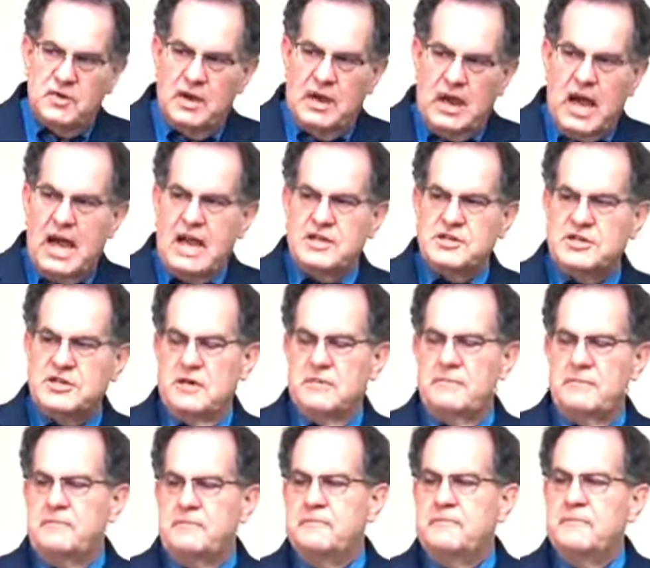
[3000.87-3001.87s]
to
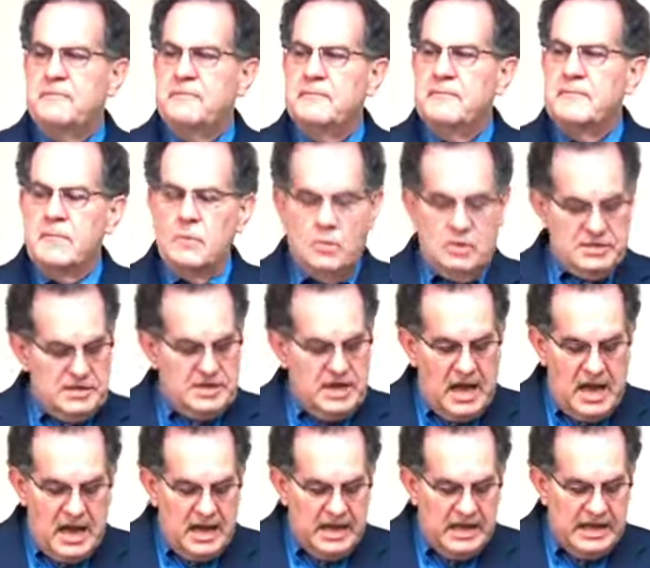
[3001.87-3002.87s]
Elijah was
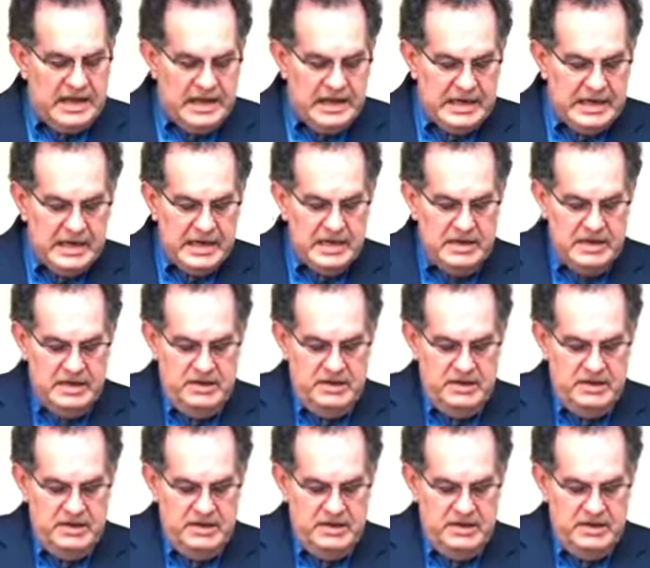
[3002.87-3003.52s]
not in